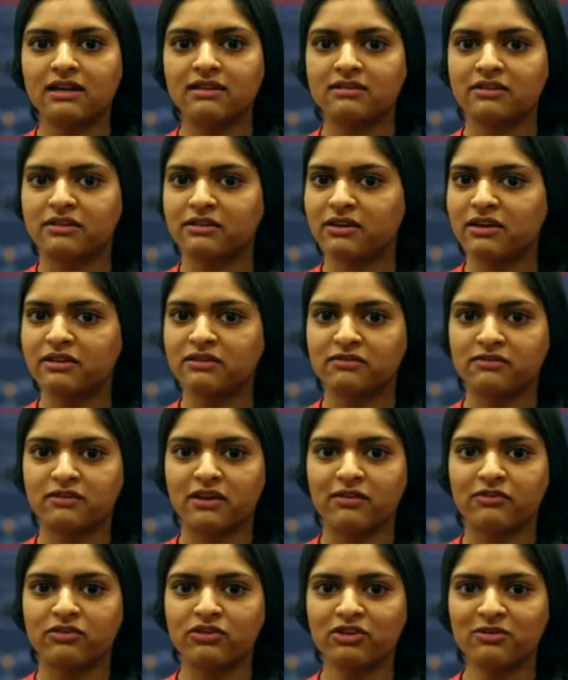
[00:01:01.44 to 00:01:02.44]
It's a
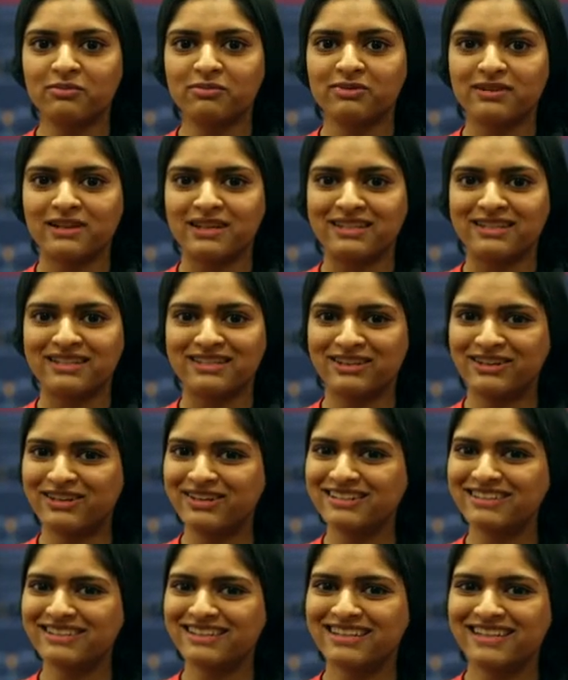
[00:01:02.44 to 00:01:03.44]
9-to-5 job and it's
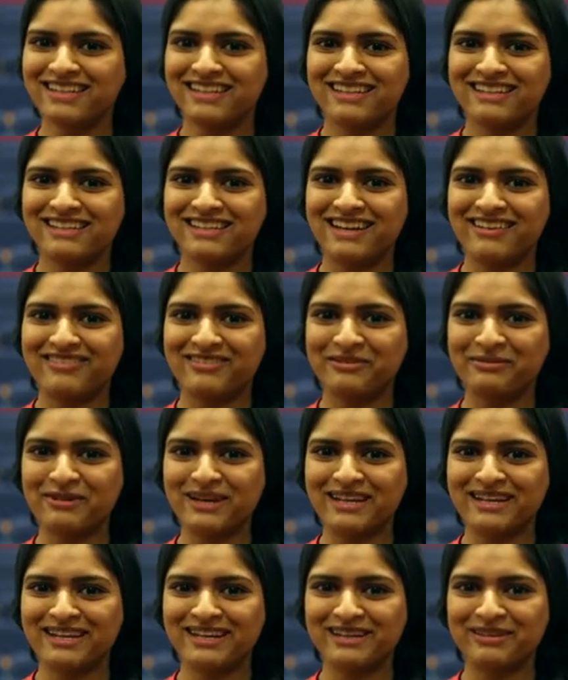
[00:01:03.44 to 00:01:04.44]
hard. You have to
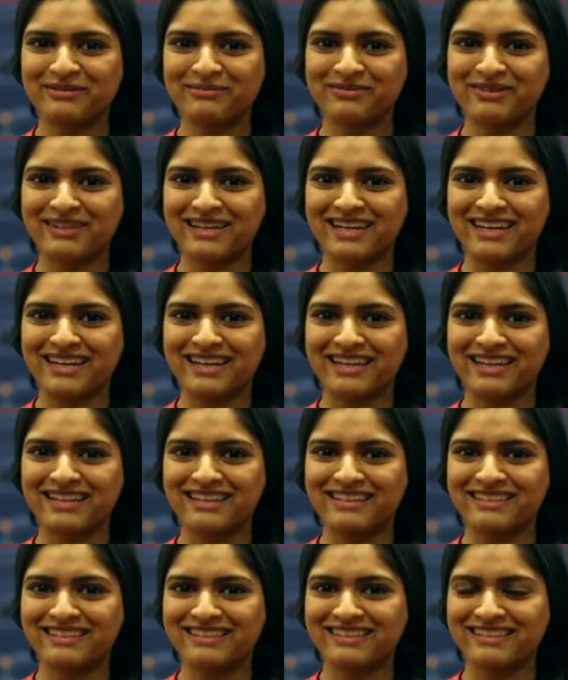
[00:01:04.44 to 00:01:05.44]
wake up
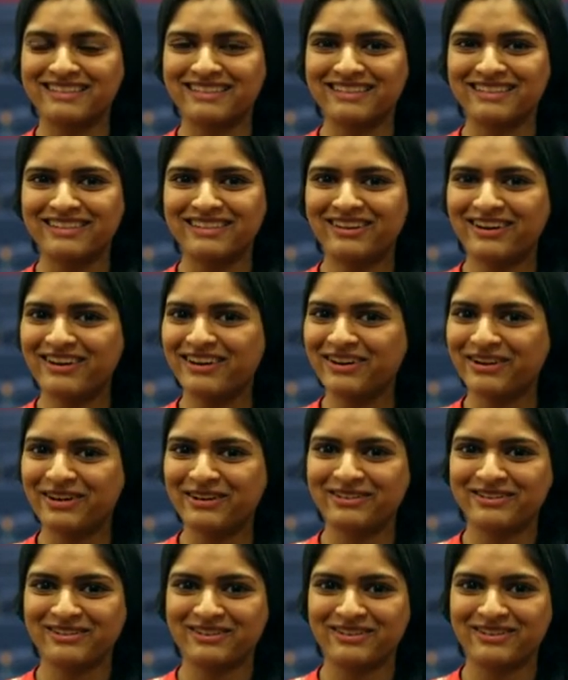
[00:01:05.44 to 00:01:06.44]
and you can't
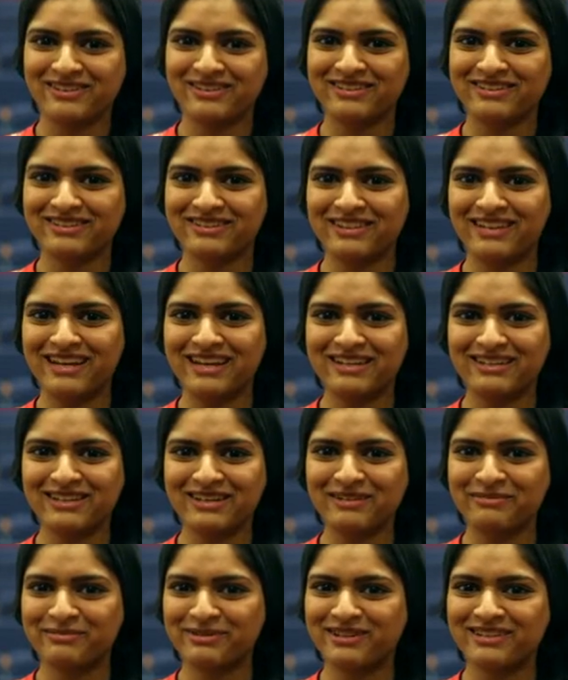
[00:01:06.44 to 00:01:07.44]
go to those late
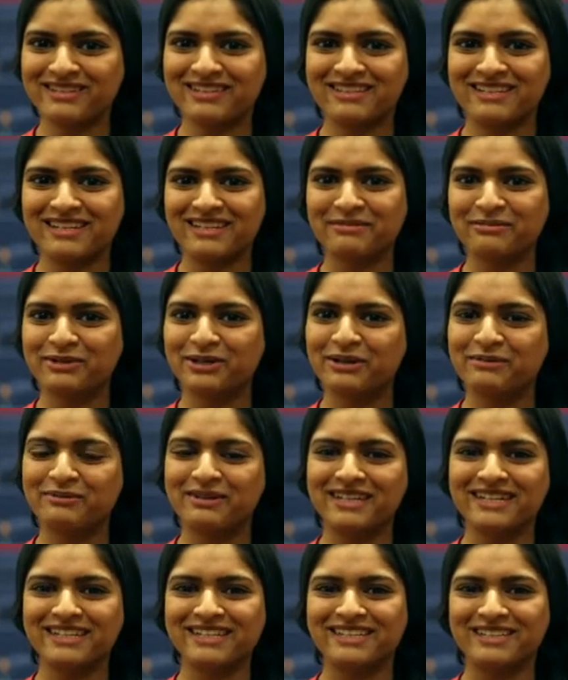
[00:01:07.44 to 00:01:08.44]
night parties anymore,
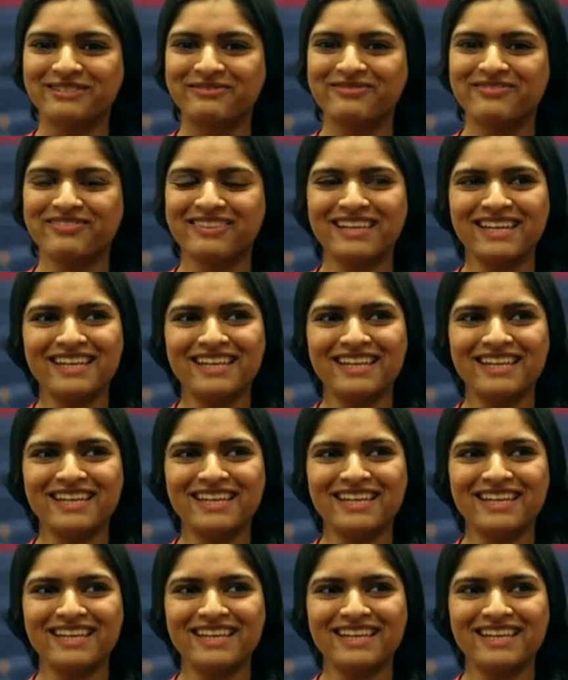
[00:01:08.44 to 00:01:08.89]
but it